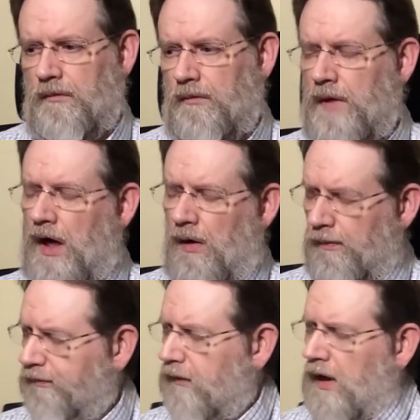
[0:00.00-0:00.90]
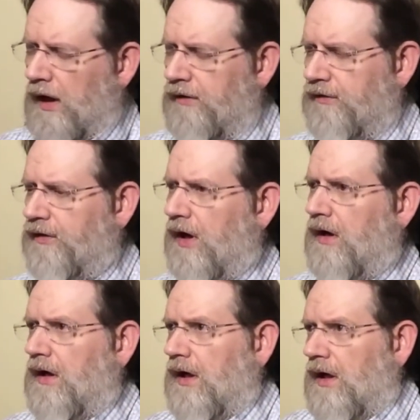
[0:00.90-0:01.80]
No, not
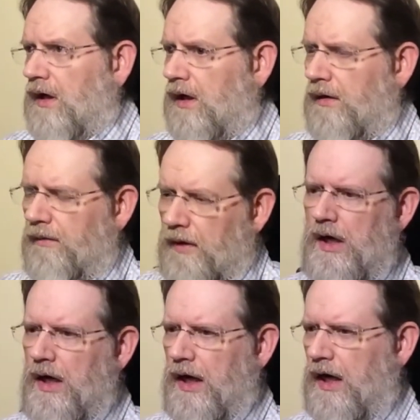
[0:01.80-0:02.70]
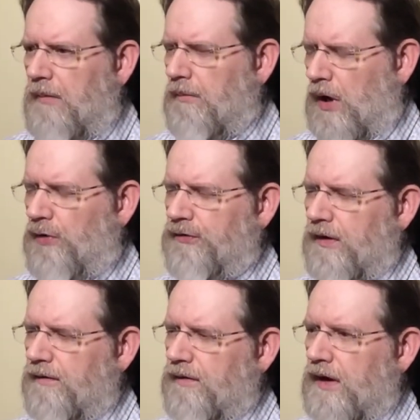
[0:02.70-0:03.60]
necessarily. In most
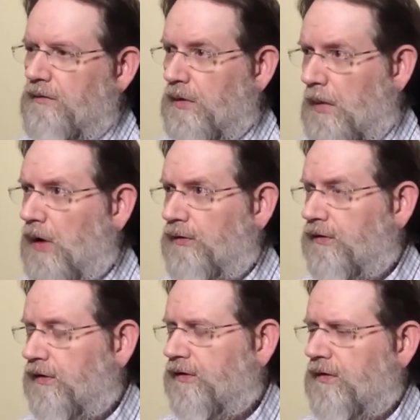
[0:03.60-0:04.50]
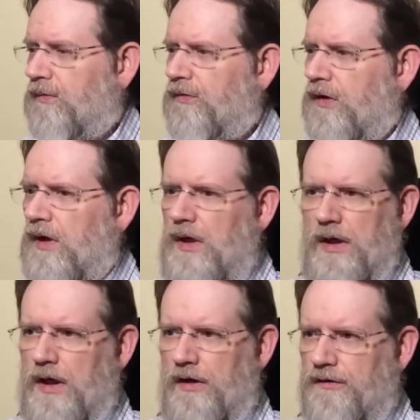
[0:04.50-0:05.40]
of the remote systems,
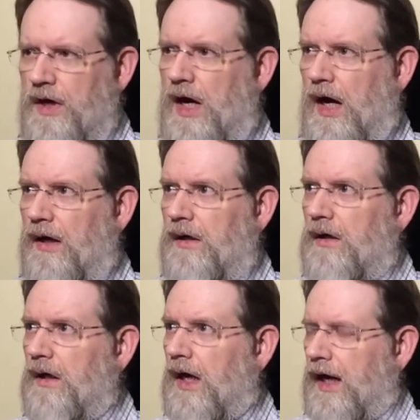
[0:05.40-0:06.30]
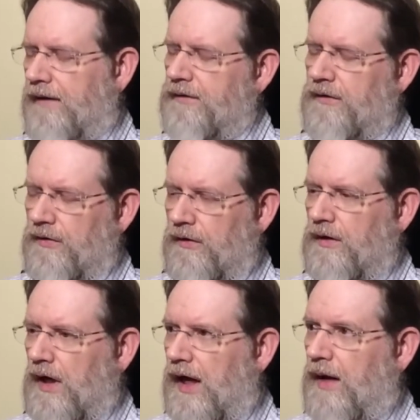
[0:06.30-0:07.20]
it is not. I have to turn
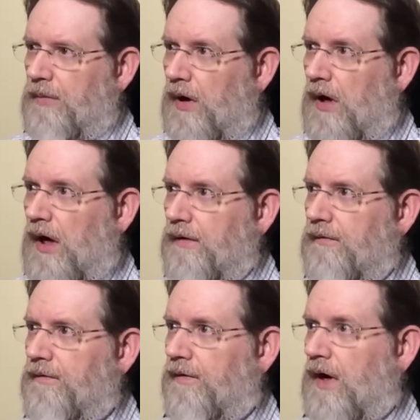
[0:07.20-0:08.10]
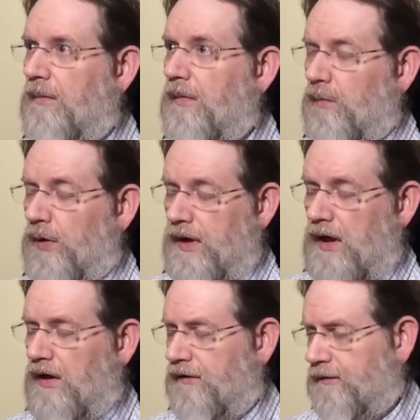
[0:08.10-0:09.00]
the lamp on from
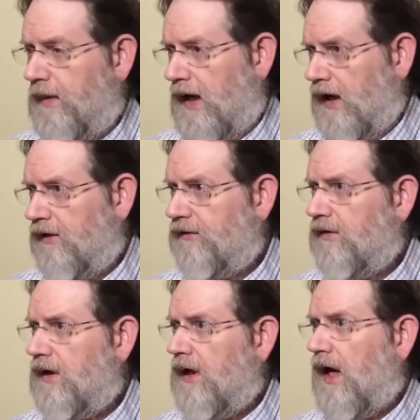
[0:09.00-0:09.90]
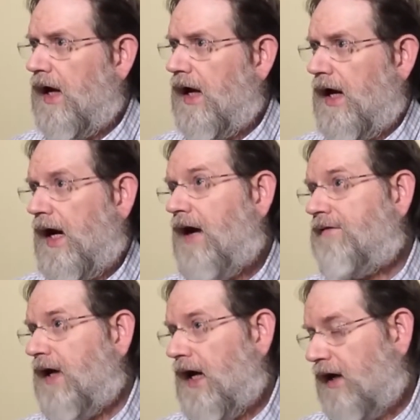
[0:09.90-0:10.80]
within the space, and then I have to